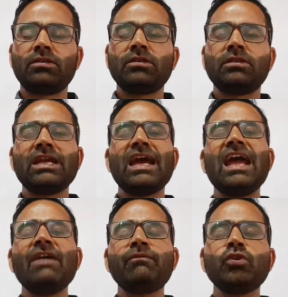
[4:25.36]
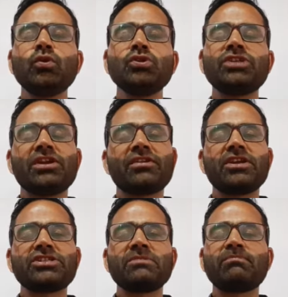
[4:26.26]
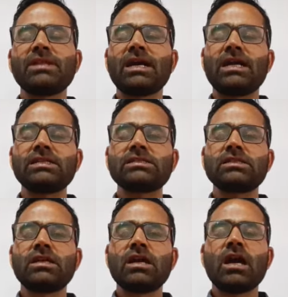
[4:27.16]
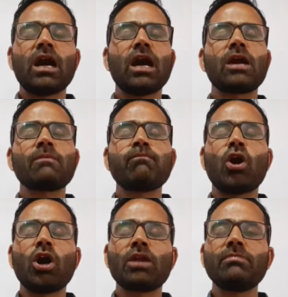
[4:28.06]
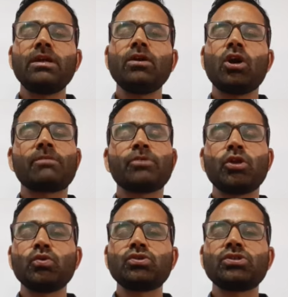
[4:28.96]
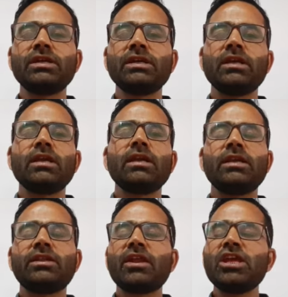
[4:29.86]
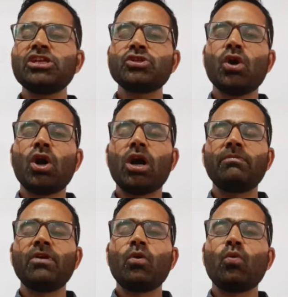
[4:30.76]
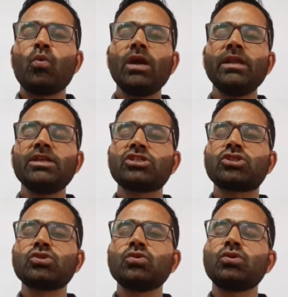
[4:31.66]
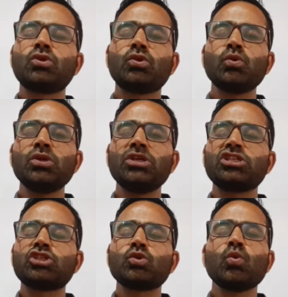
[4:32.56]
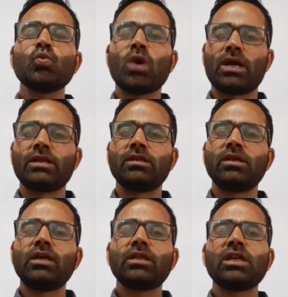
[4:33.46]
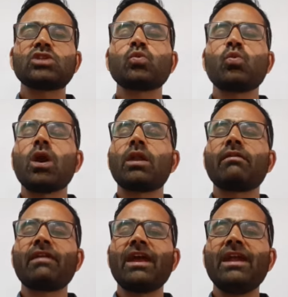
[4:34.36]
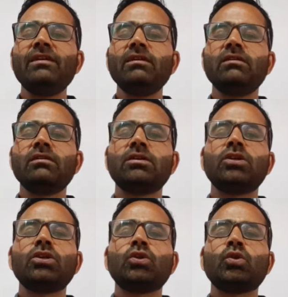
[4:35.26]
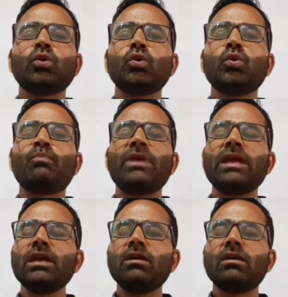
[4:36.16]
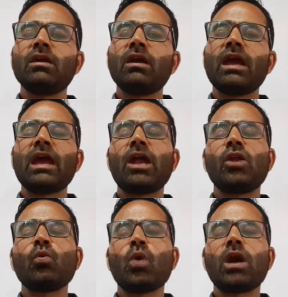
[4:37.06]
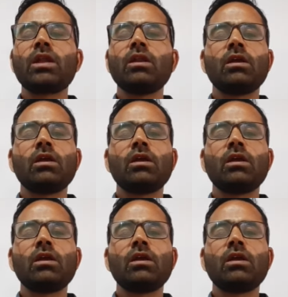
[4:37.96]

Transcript: the F2 generation plants are formed or produced in the ratio of 1:2:1. That is 1 red, 2 pink, and 1